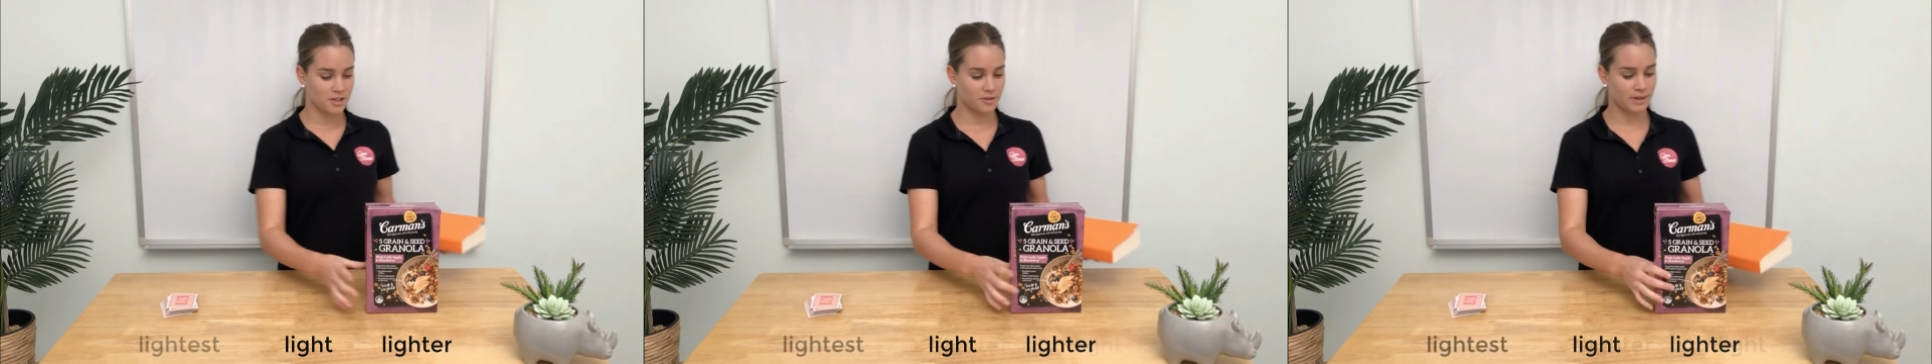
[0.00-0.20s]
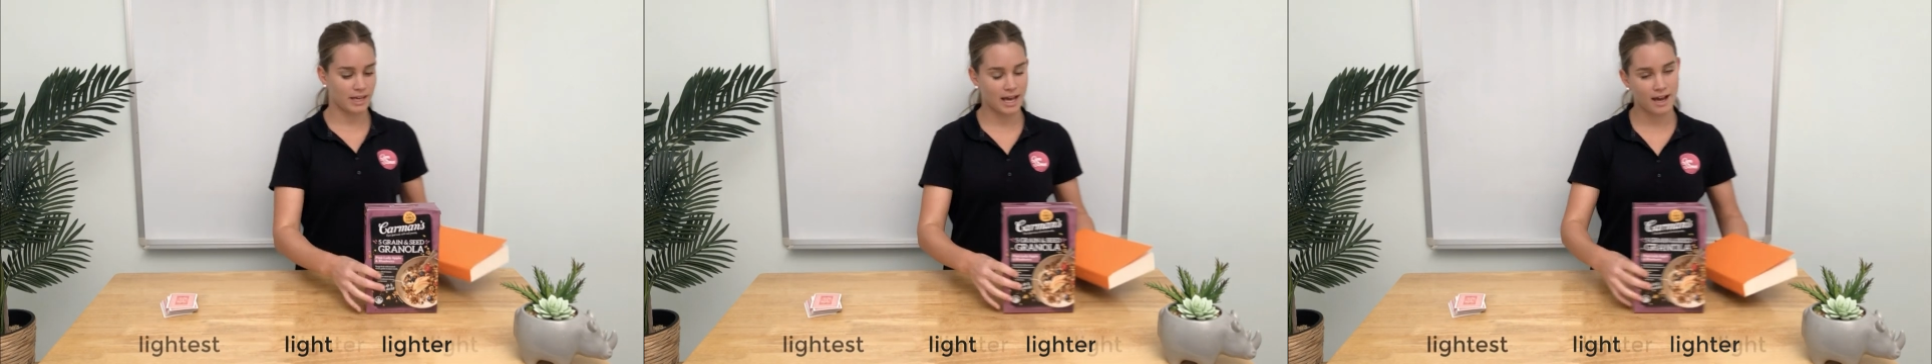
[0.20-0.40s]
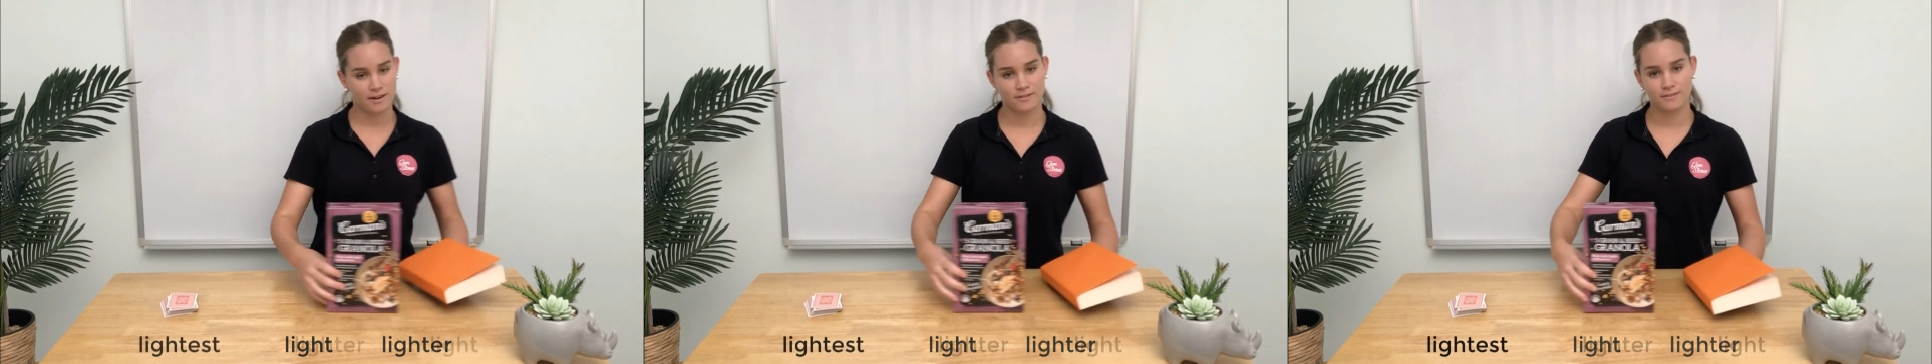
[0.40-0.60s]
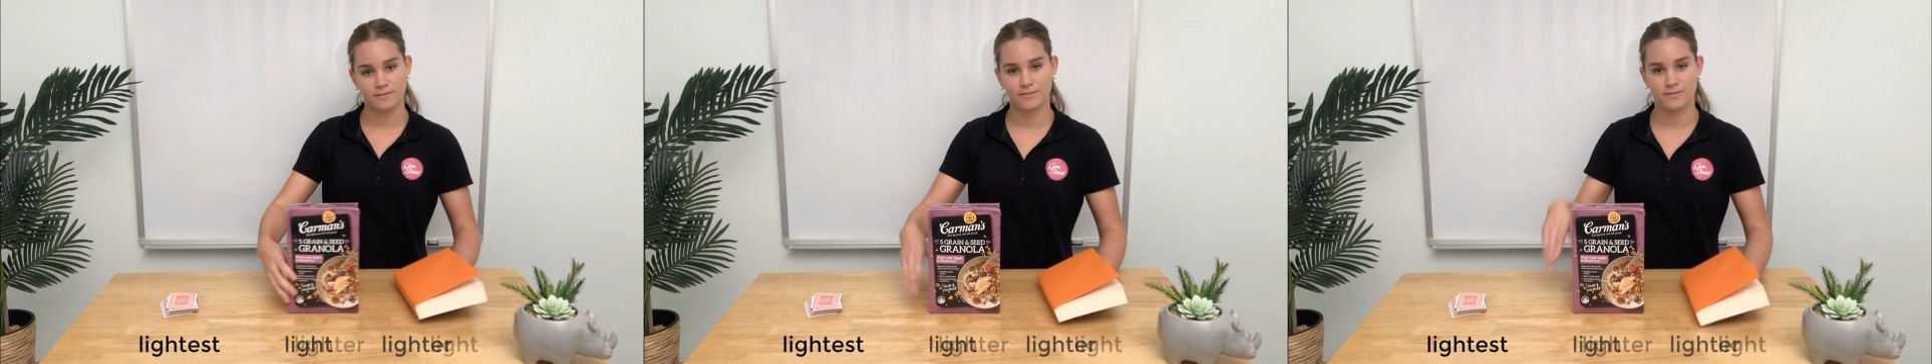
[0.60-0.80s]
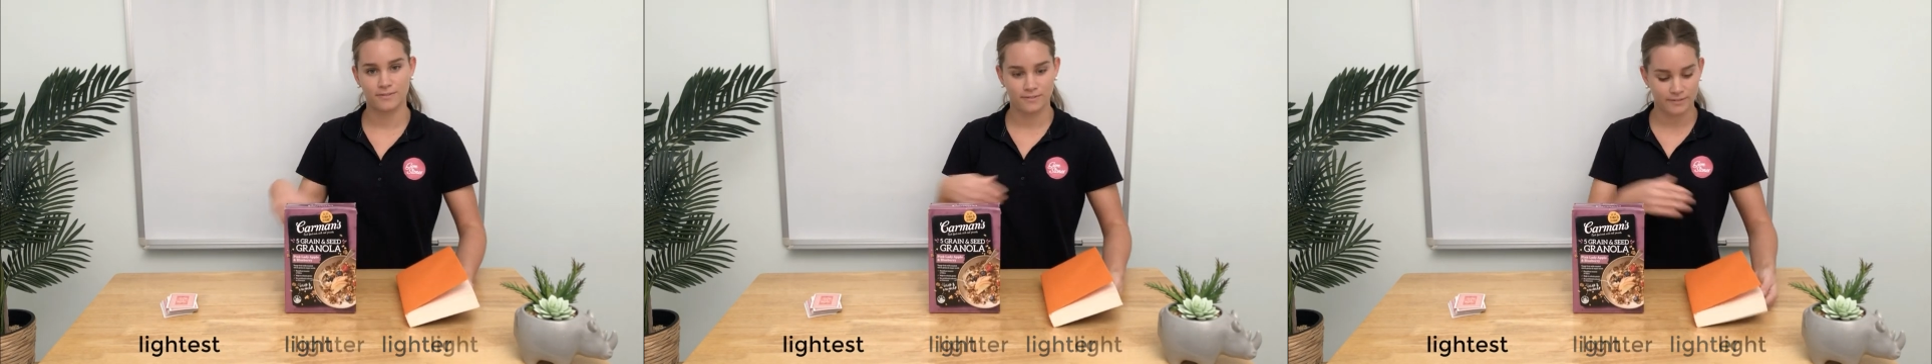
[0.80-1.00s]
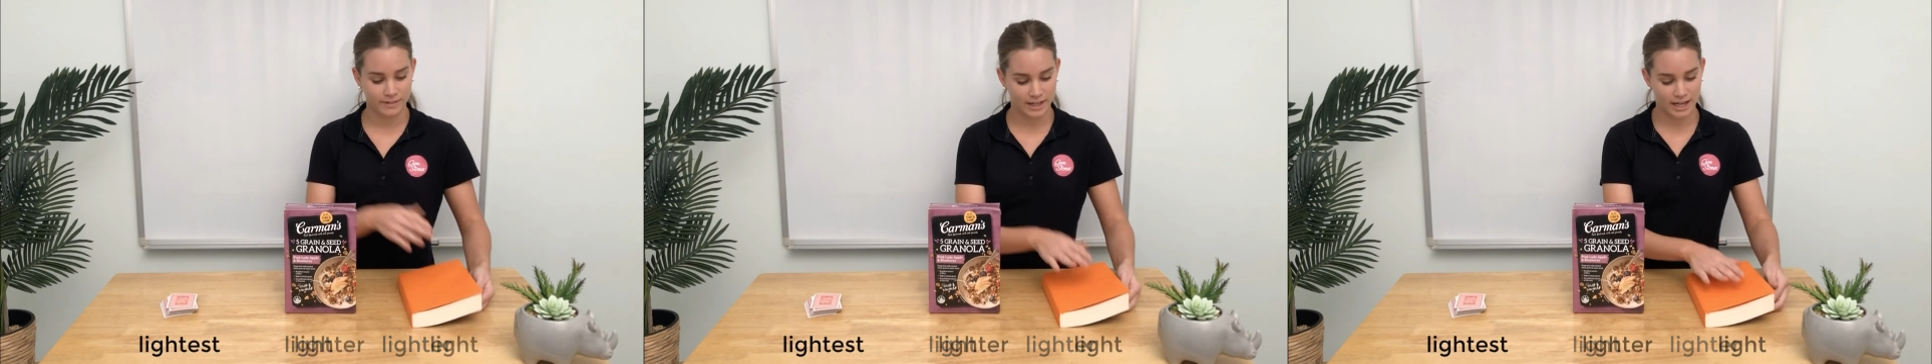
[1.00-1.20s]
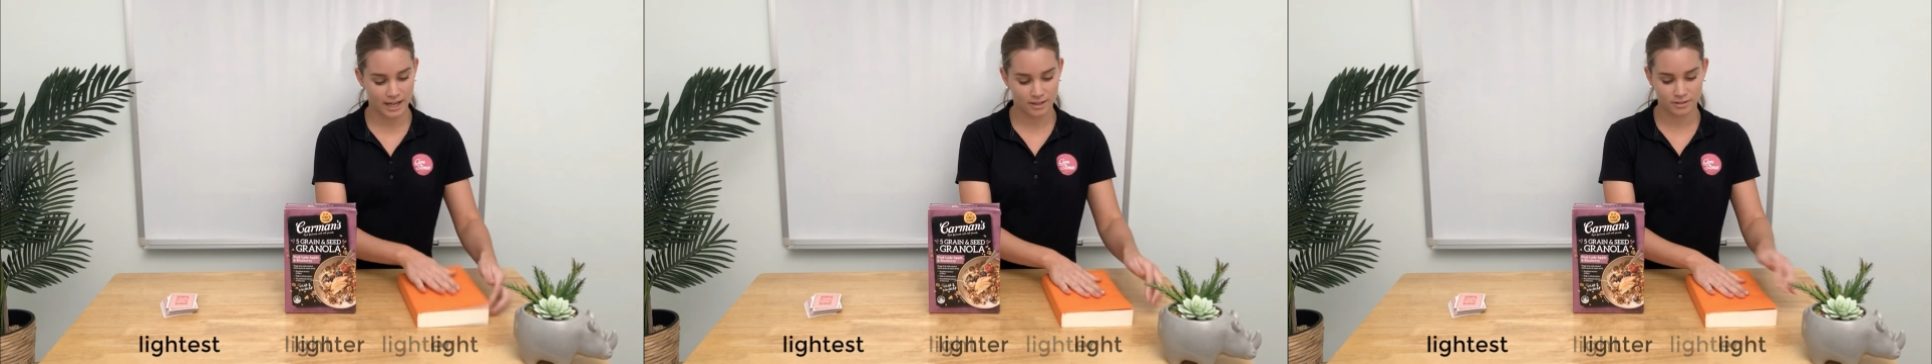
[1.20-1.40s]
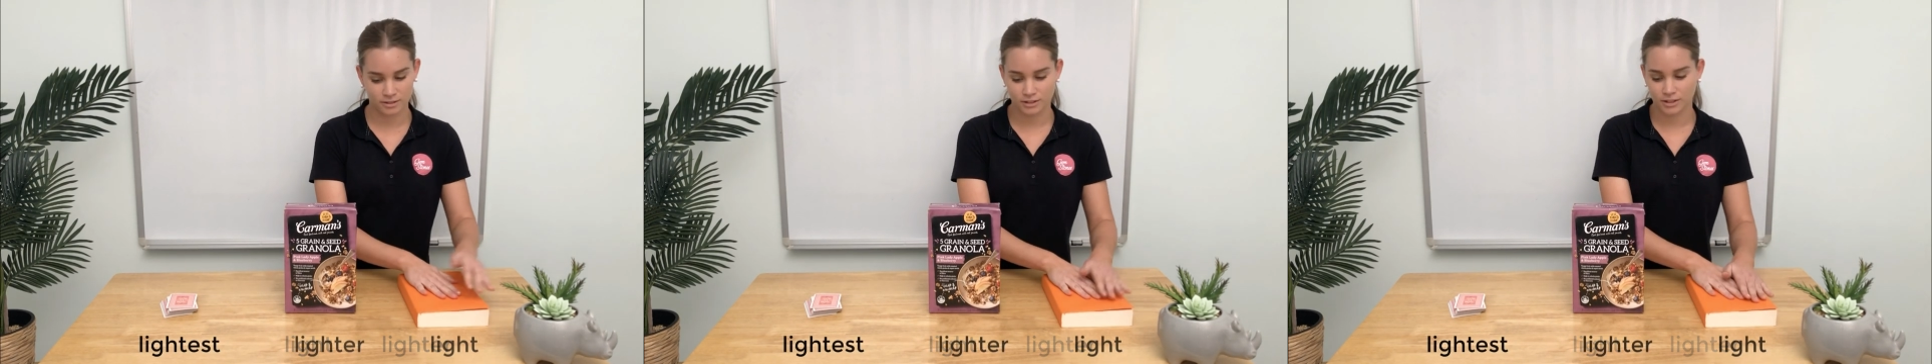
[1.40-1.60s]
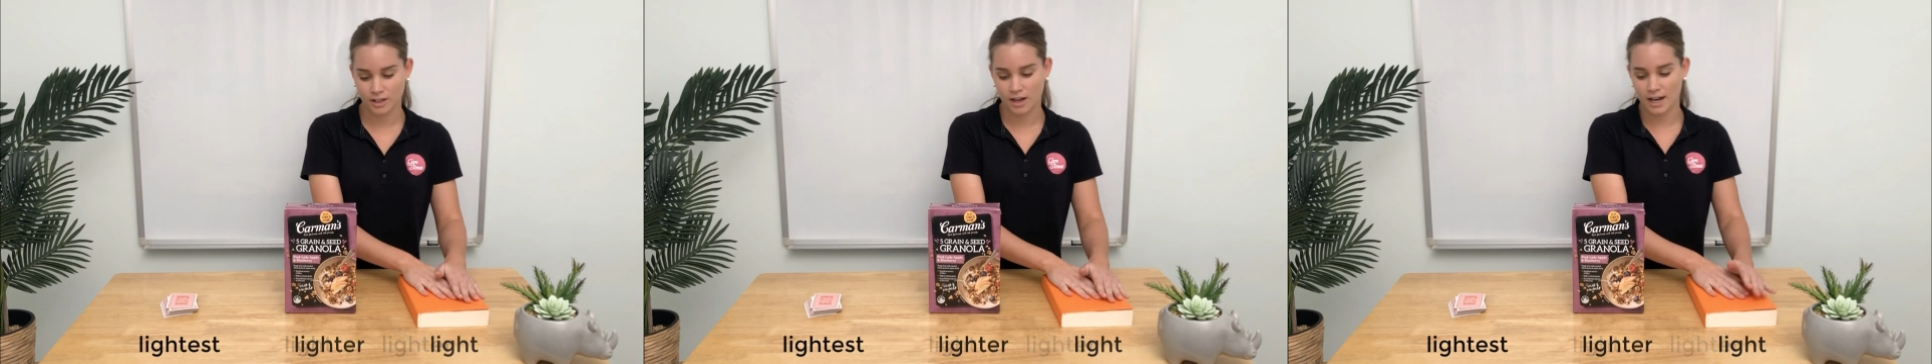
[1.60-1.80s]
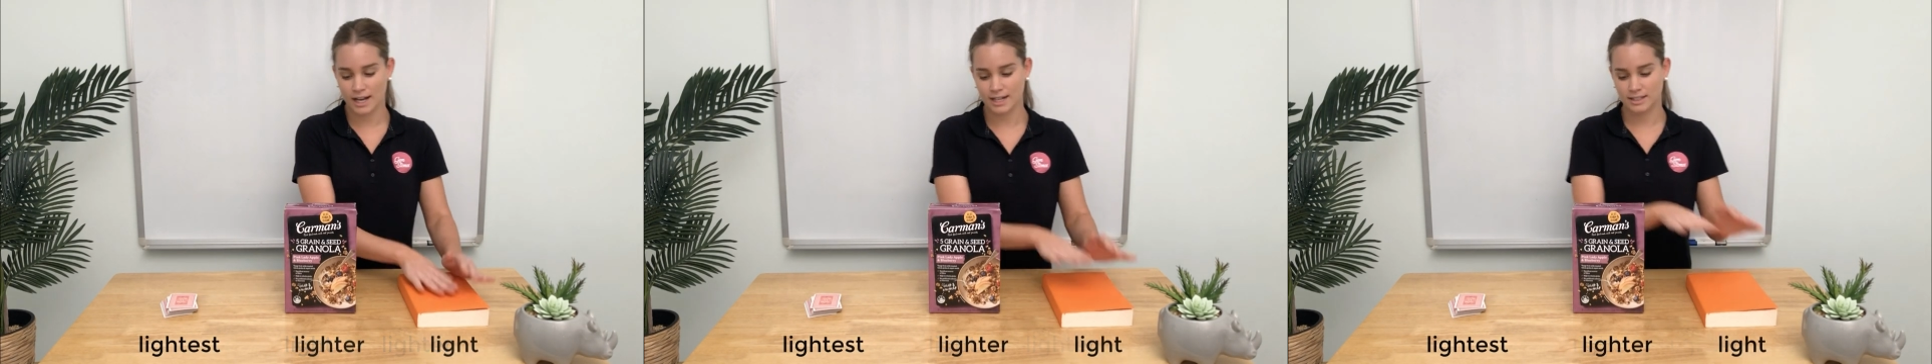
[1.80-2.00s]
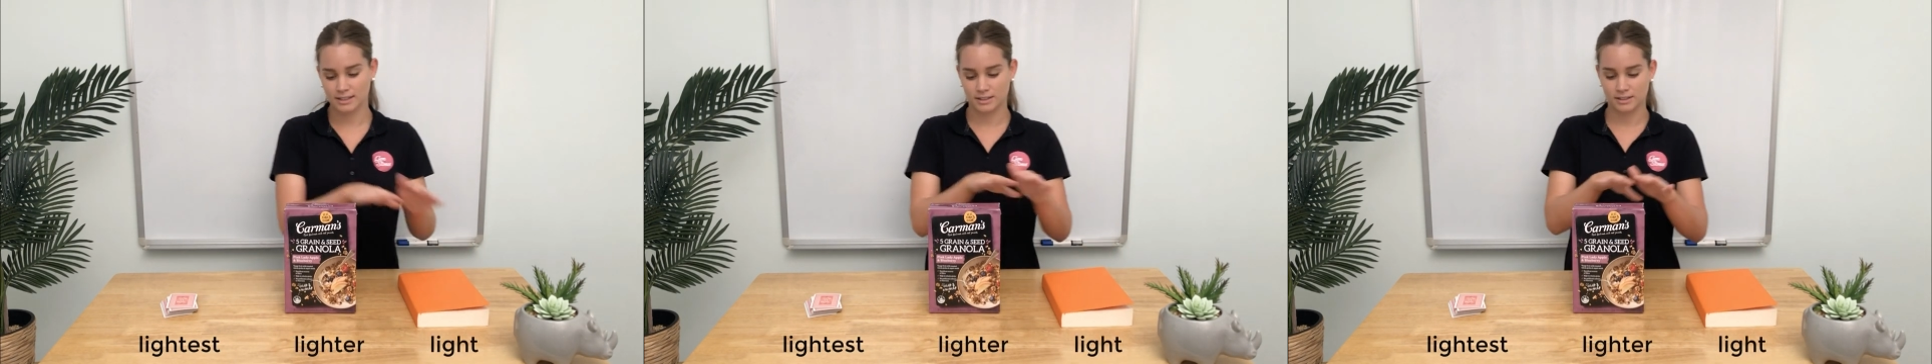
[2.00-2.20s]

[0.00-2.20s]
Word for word: we have our light,